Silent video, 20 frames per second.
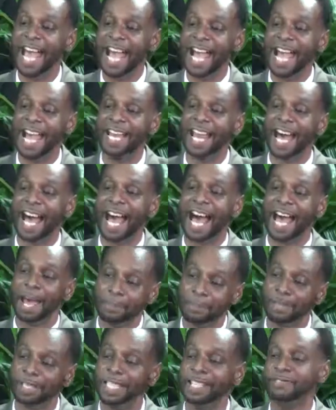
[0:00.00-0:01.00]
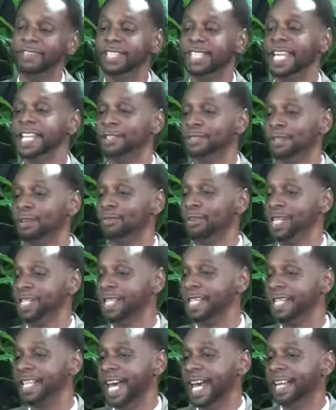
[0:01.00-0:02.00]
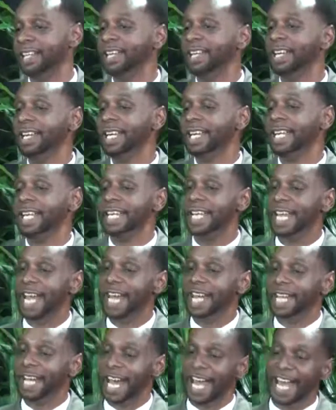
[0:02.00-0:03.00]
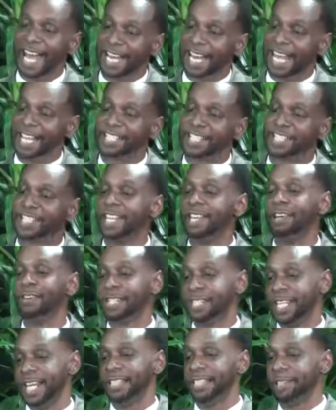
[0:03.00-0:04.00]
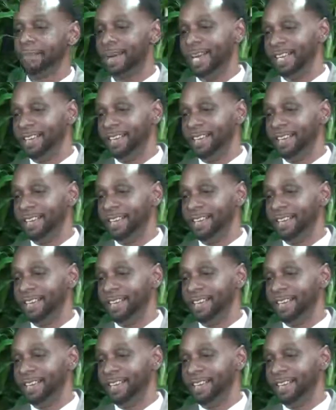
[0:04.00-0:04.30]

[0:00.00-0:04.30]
And I believe that that's the reason that and I still stick to my